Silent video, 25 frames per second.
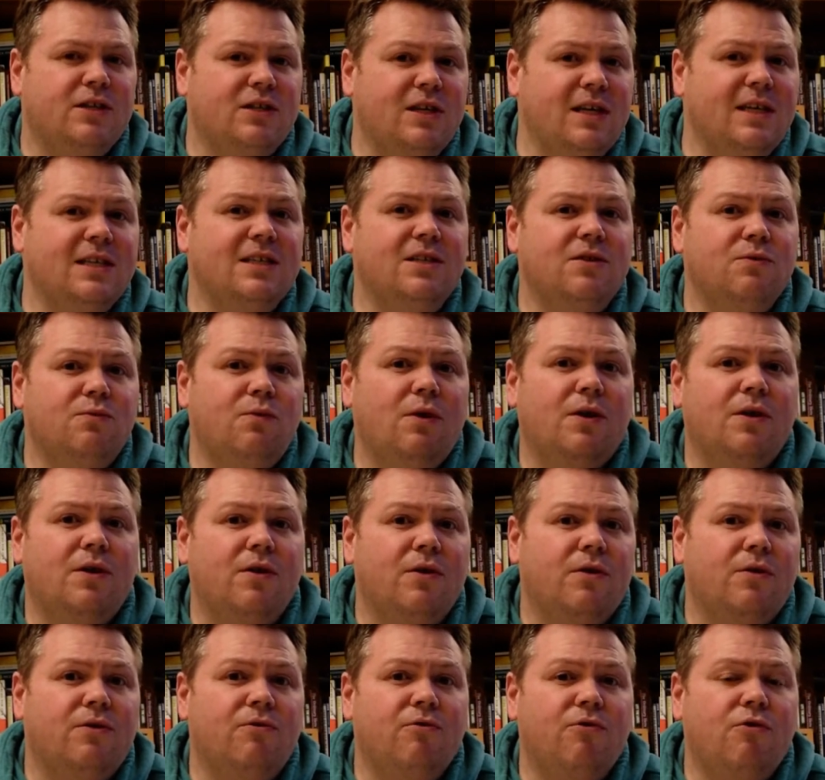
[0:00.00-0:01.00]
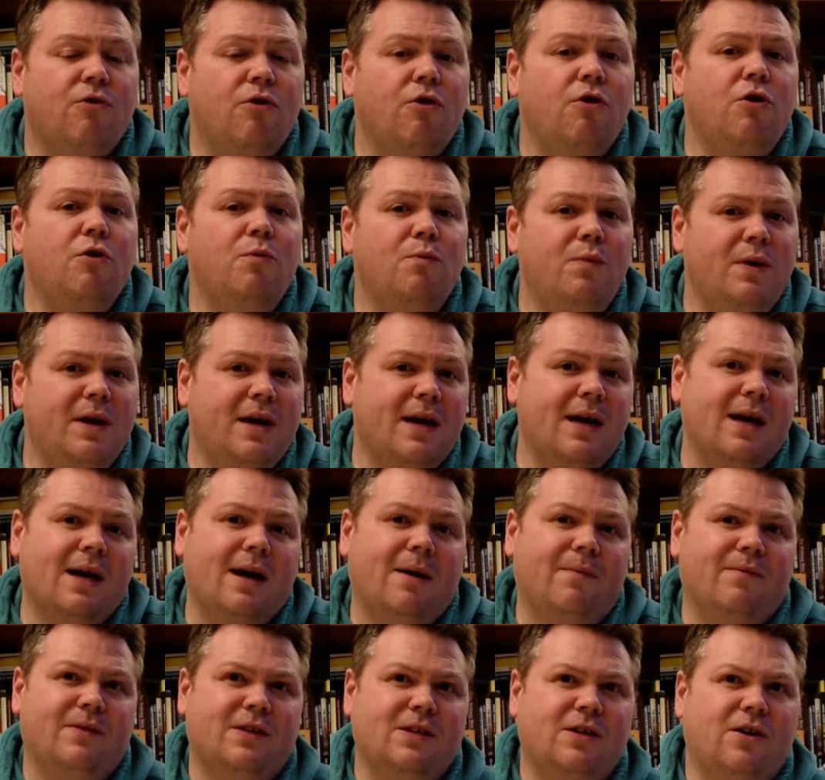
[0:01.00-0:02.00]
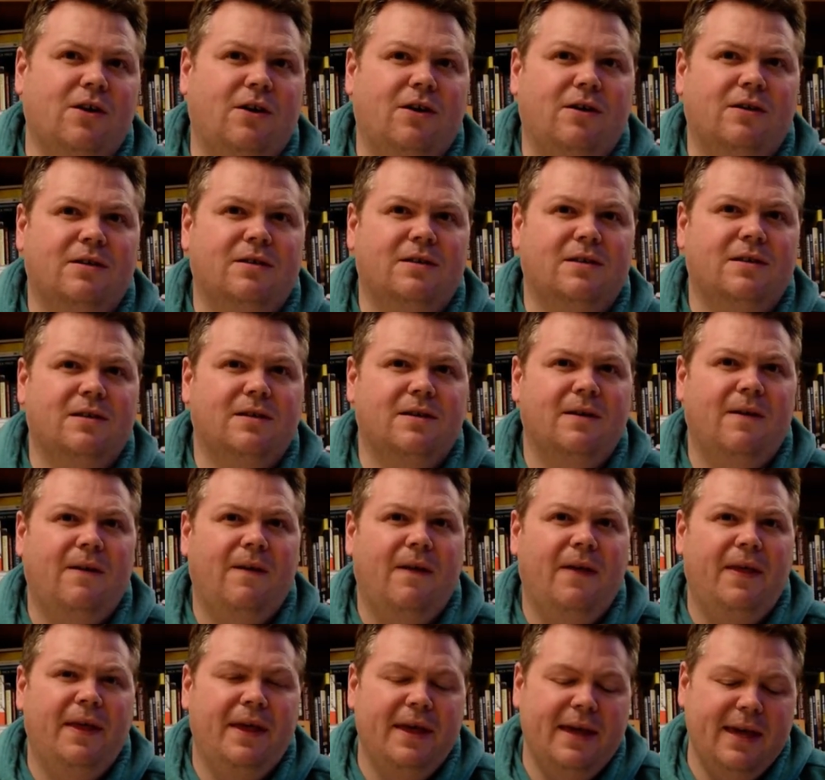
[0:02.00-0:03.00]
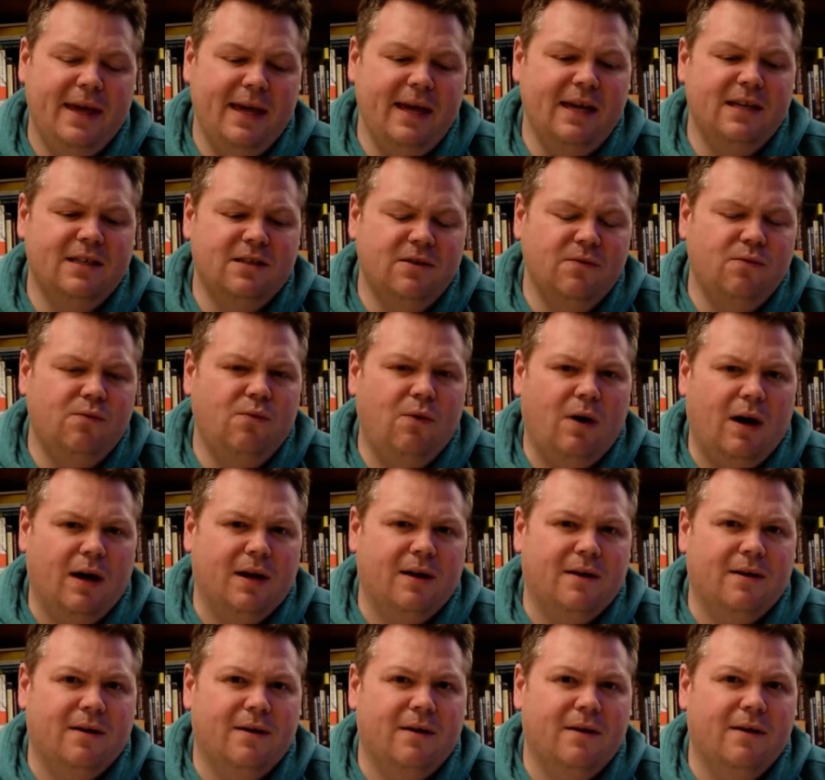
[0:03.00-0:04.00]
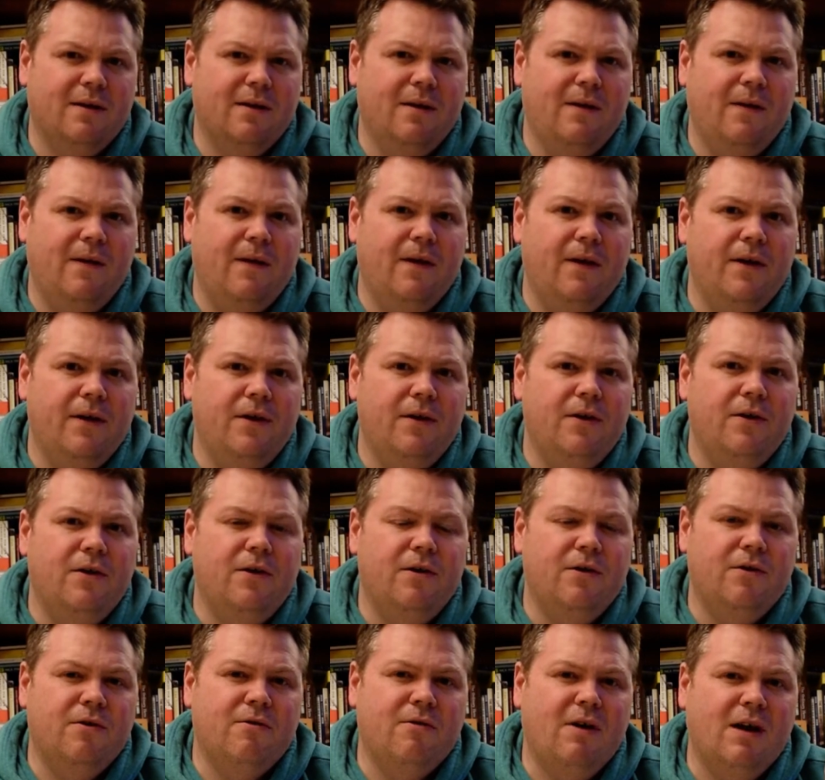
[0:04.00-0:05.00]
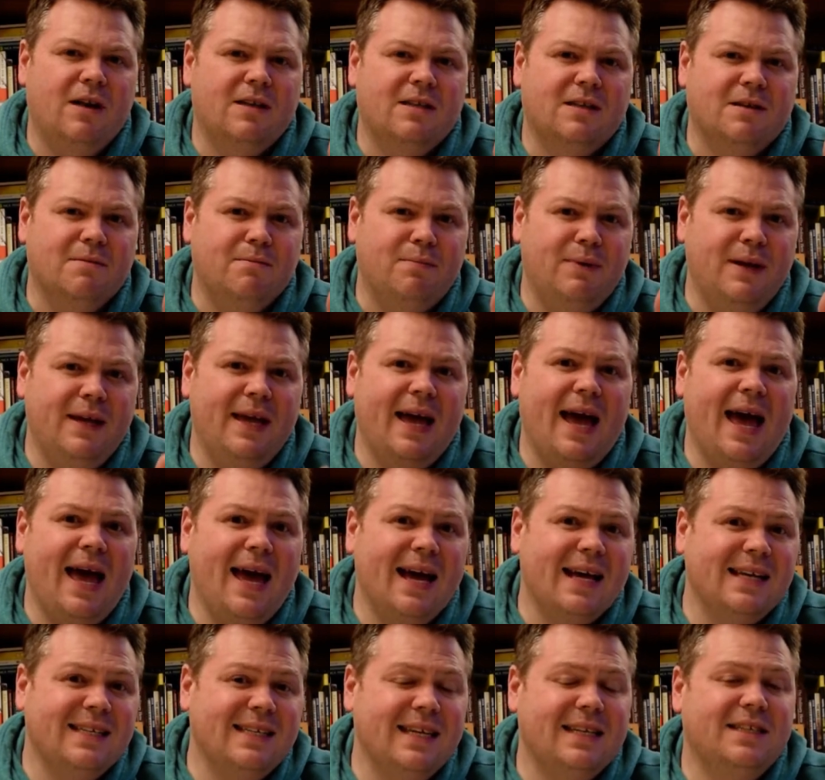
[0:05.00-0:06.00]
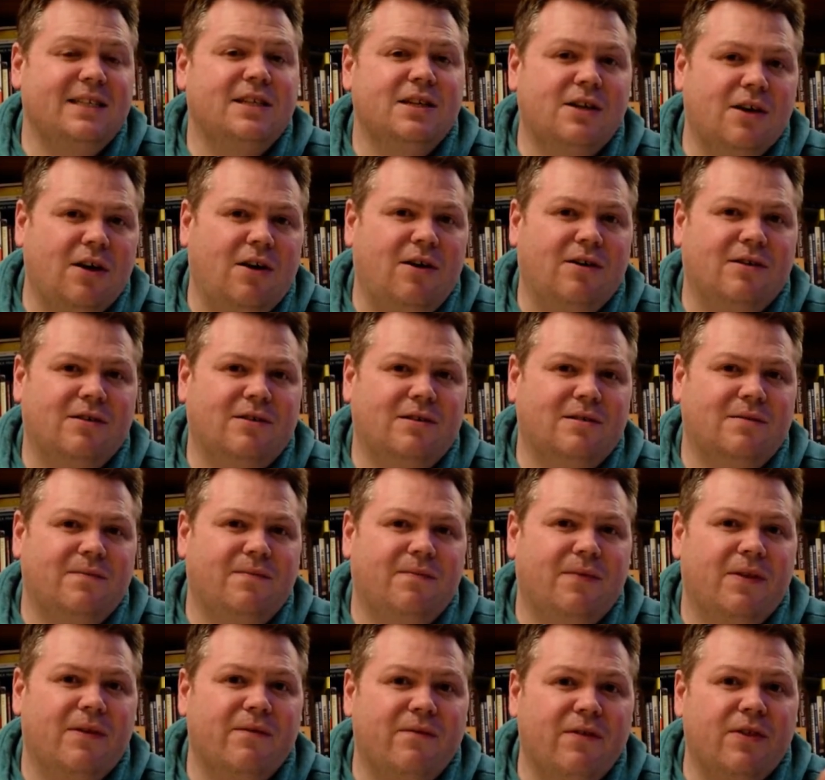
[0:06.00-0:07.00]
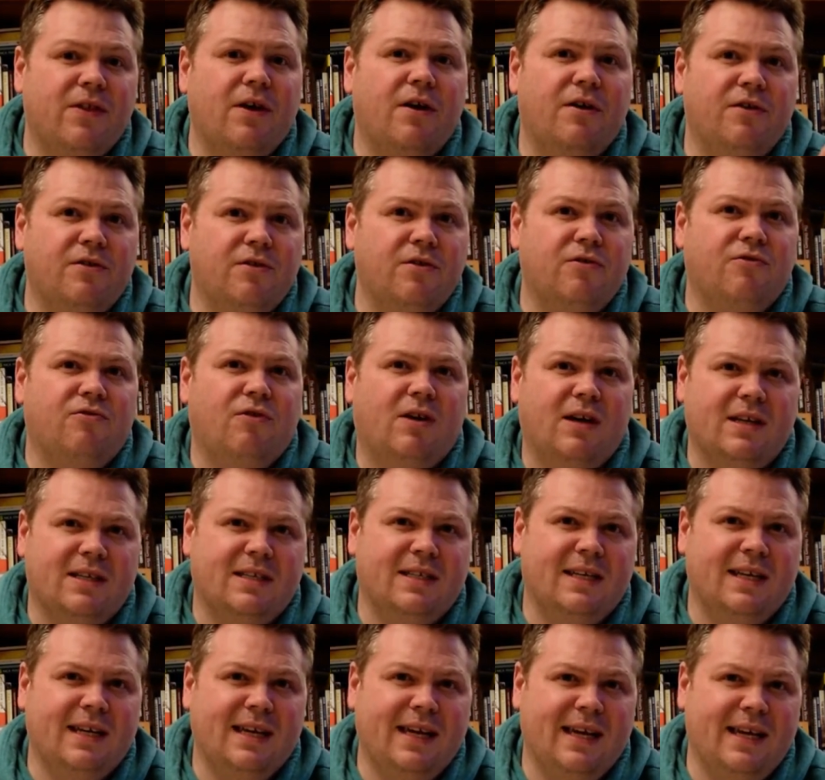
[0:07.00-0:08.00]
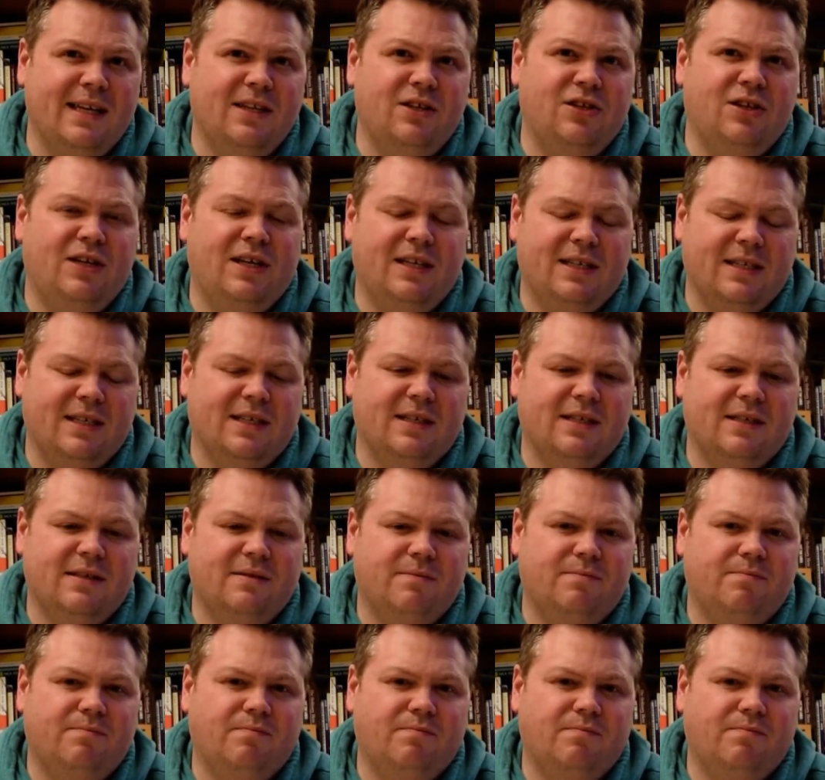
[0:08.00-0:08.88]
Jesus is the one through whom we can come to God. He is the one who grants complete access to God for those who are trusting in Jesus.